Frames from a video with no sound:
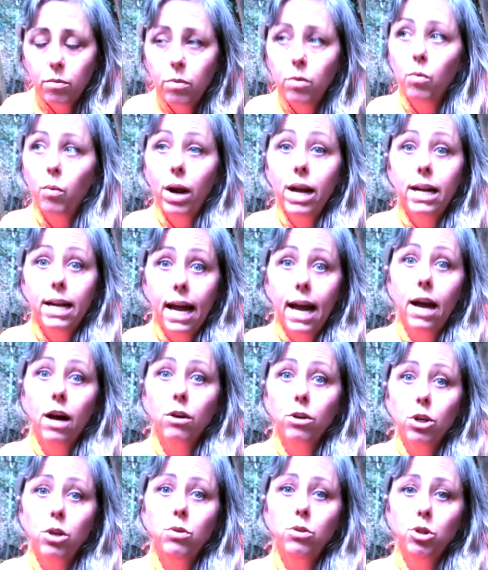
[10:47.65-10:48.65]
right now,
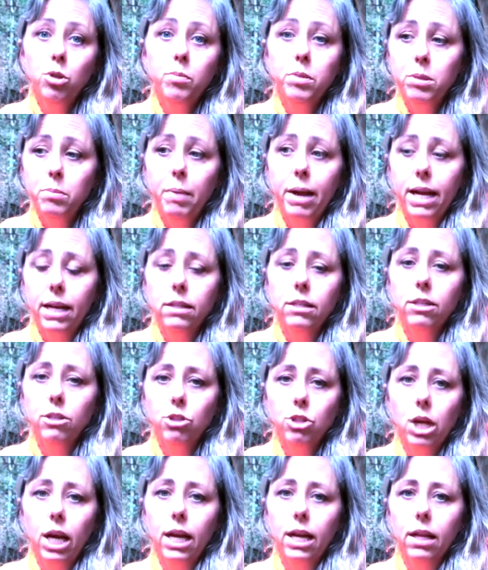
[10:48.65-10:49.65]
YouTube is banned in
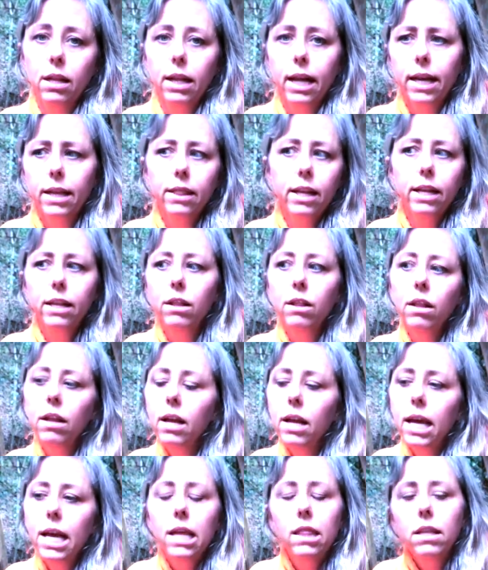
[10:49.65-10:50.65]
China. Like
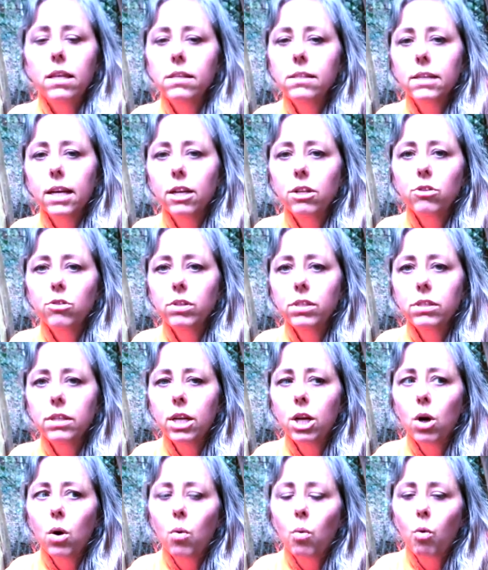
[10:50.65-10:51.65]
in these countries, they
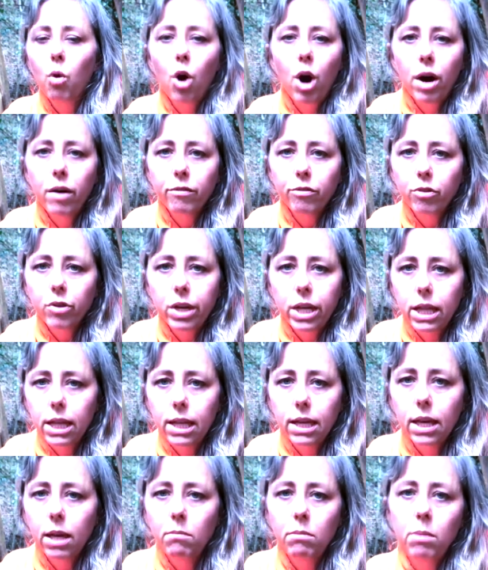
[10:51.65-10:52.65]
don't want free
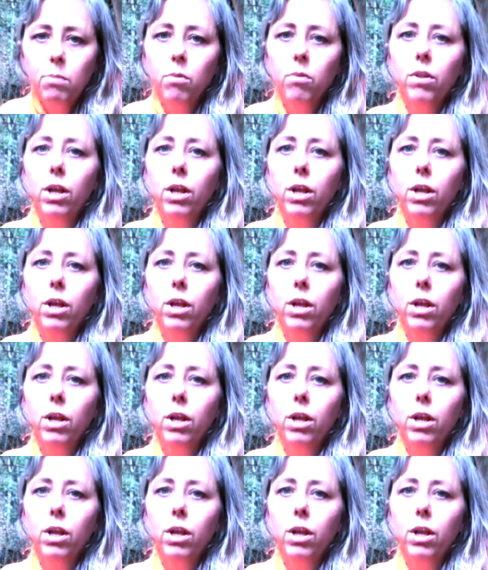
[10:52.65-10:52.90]
thinking people.